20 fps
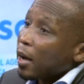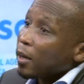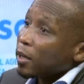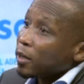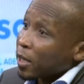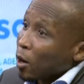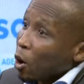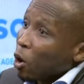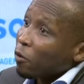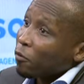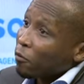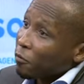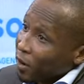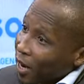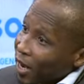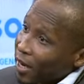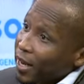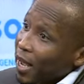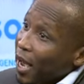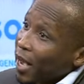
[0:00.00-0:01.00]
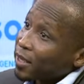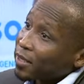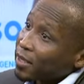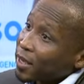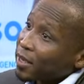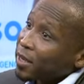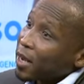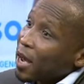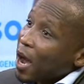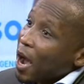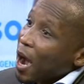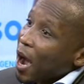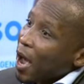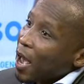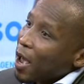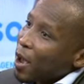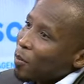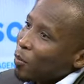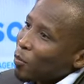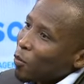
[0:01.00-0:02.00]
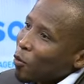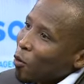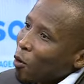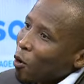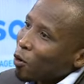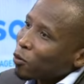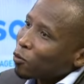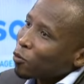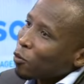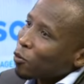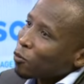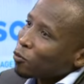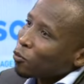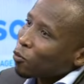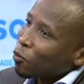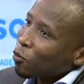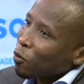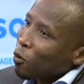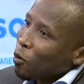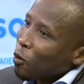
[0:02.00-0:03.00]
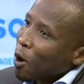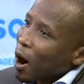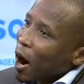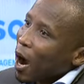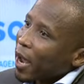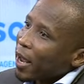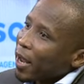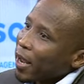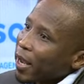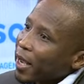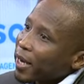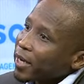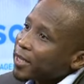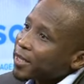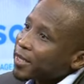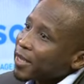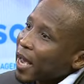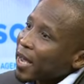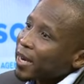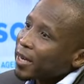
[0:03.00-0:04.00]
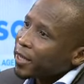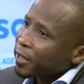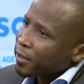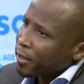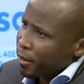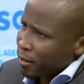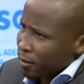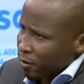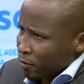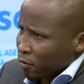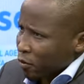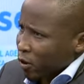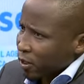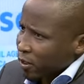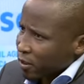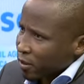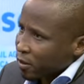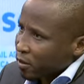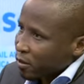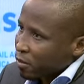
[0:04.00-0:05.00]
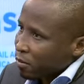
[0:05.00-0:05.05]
on Friday, I said, I am not going to go ahead signing the invoices.